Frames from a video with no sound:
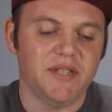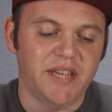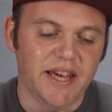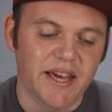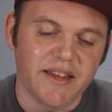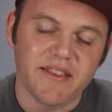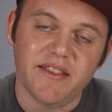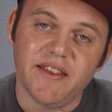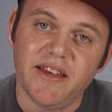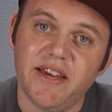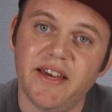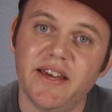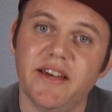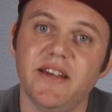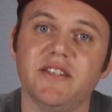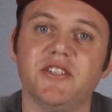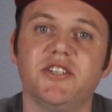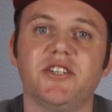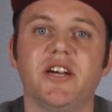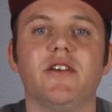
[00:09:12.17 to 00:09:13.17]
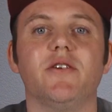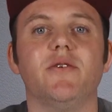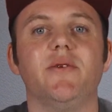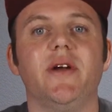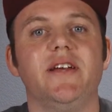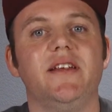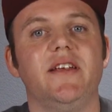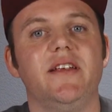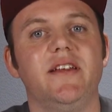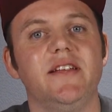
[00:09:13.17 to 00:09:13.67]
take the heat
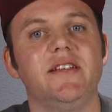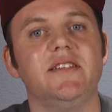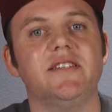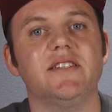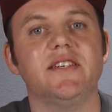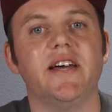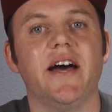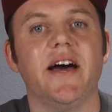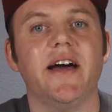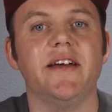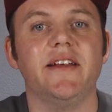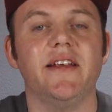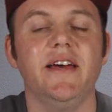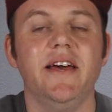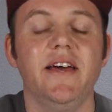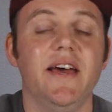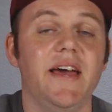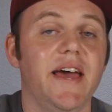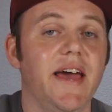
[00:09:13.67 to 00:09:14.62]
generated inside